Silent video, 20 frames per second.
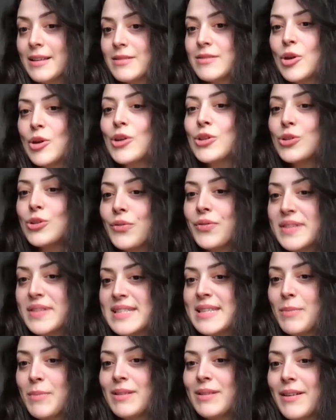sort of
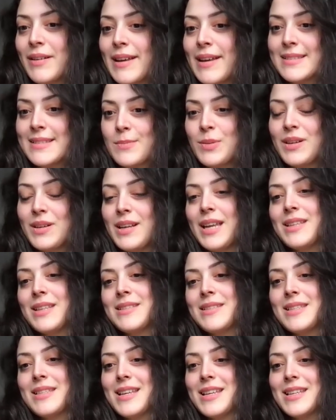similar
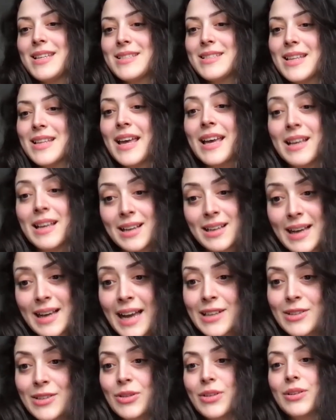experiences,
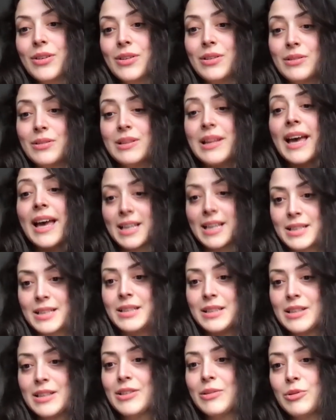kind of like
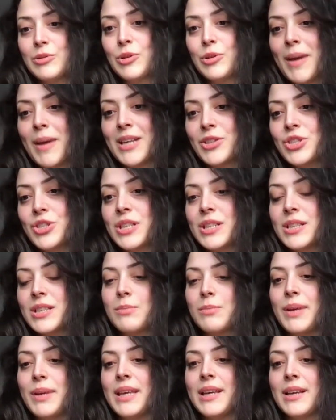you
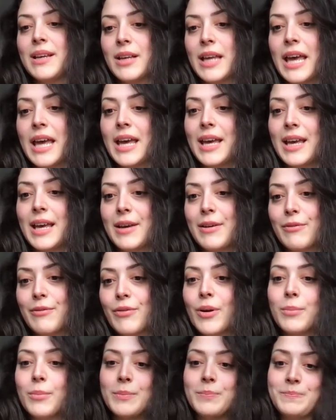mentioned, being
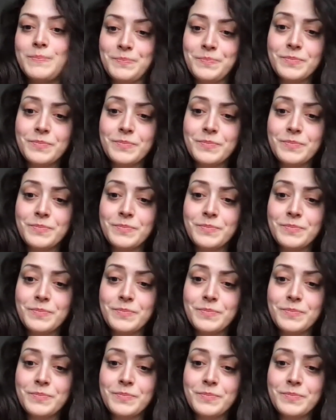from